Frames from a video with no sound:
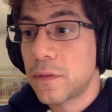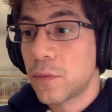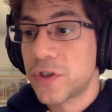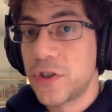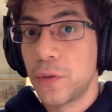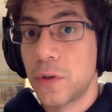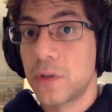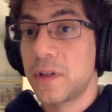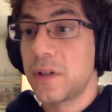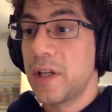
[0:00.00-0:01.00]
What do you
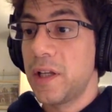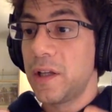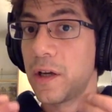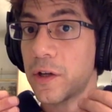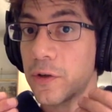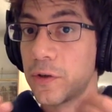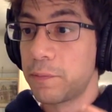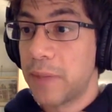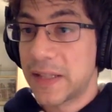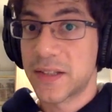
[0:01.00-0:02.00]
want? A
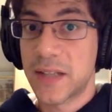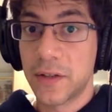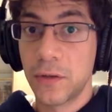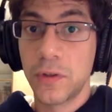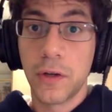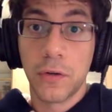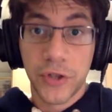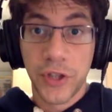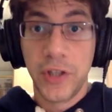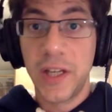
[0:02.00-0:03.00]
good, better sounding audio, or
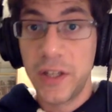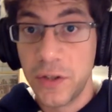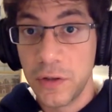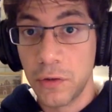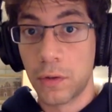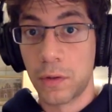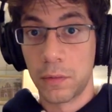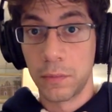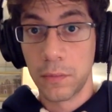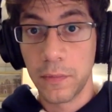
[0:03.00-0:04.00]
do you need
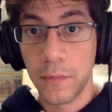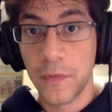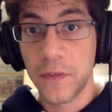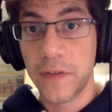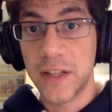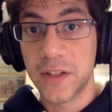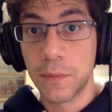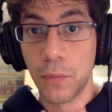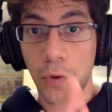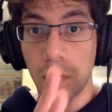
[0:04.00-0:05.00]
your
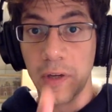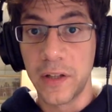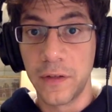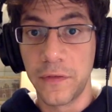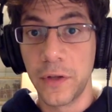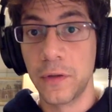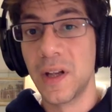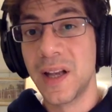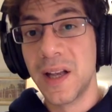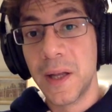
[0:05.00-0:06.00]
face more in the view?
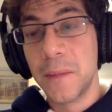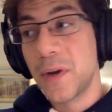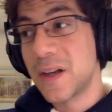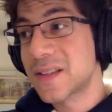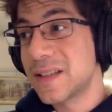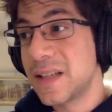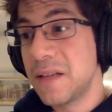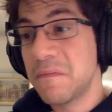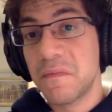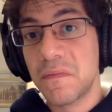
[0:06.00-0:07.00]

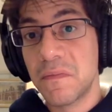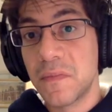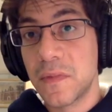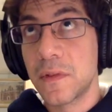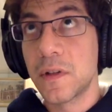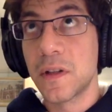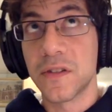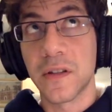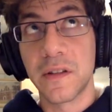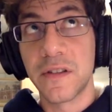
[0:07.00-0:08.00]
Personally,
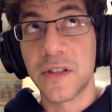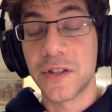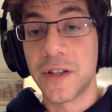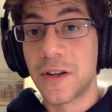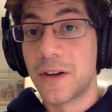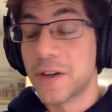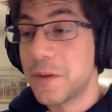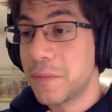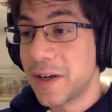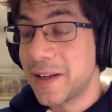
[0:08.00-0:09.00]
there is actually a car
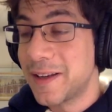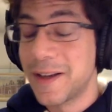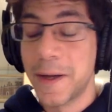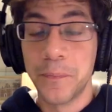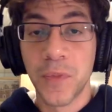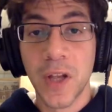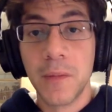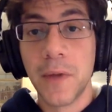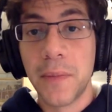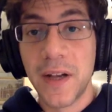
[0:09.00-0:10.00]
going by.
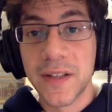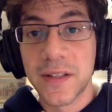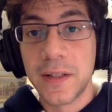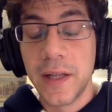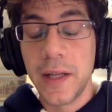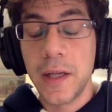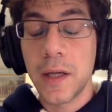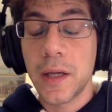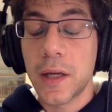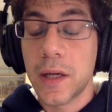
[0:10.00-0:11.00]
But personally,
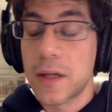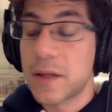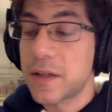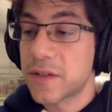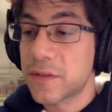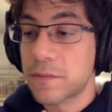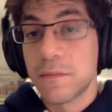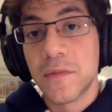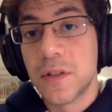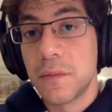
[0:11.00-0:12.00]
this
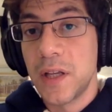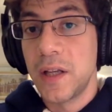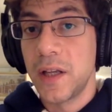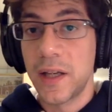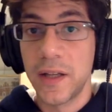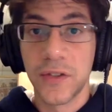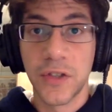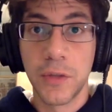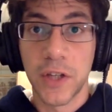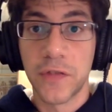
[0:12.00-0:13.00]
to me is
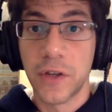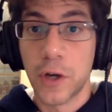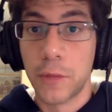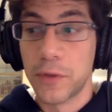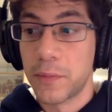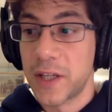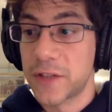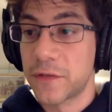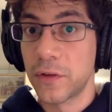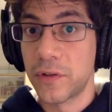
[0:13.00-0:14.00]
too much of a
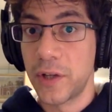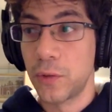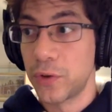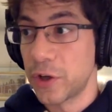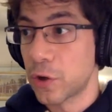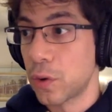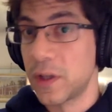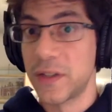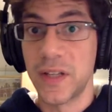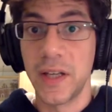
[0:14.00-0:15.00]
compromise for the audio
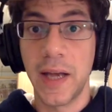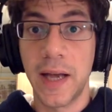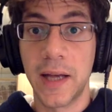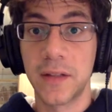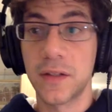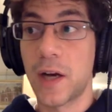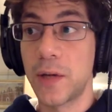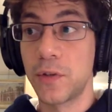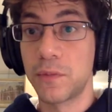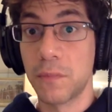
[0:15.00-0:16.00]
quality, and
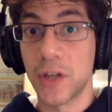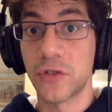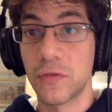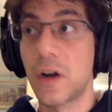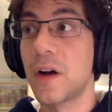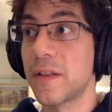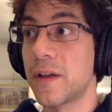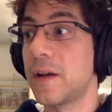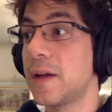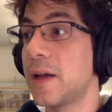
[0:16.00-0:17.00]
I would much
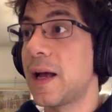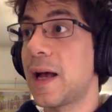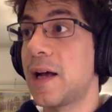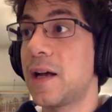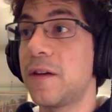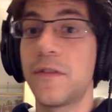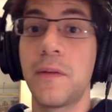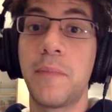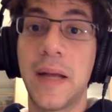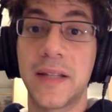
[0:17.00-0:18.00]
rather have
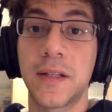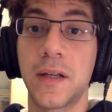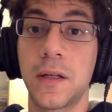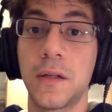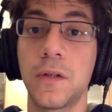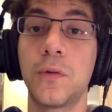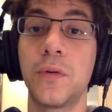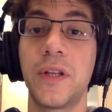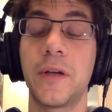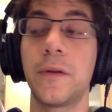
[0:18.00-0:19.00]
better
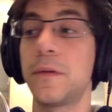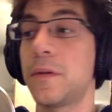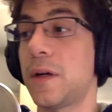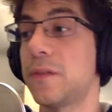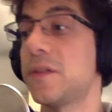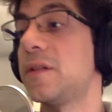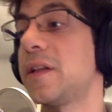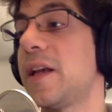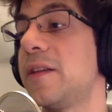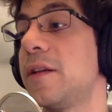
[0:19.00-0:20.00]
audio. I'll turn
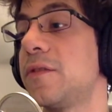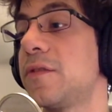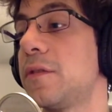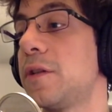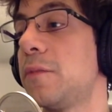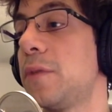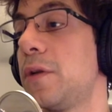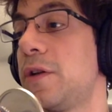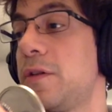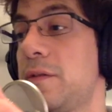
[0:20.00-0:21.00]
the gain down so I don't
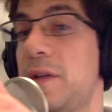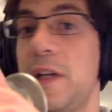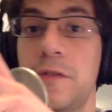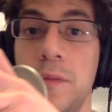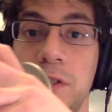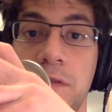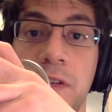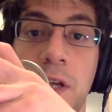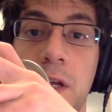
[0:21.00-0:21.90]
blow your eardrums off.